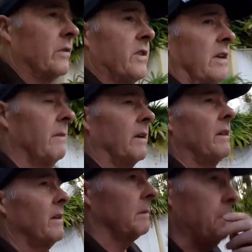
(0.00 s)
7
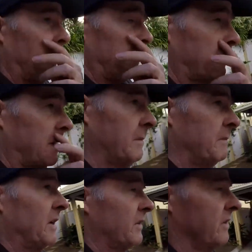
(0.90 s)
o'clock, about 10
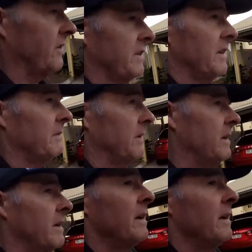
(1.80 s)
minutes to 7,